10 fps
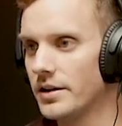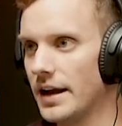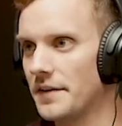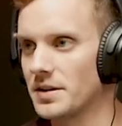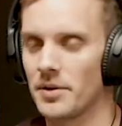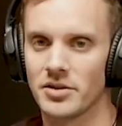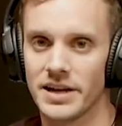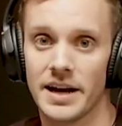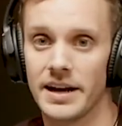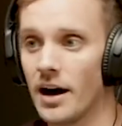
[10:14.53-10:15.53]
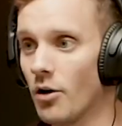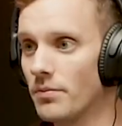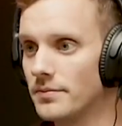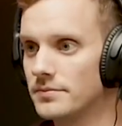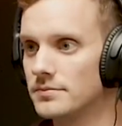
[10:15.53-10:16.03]
and if somebody goes, yeah, I need
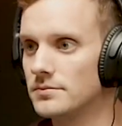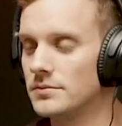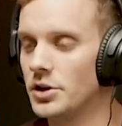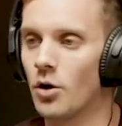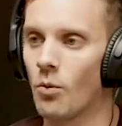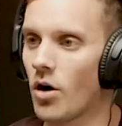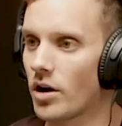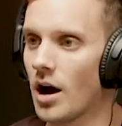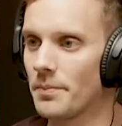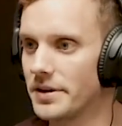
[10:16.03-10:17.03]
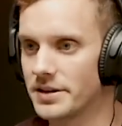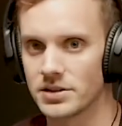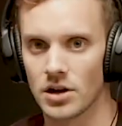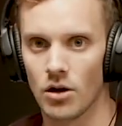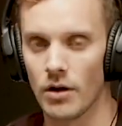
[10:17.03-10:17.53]
help, you don't walk up and
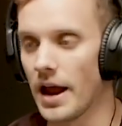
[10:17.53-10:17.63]
just go,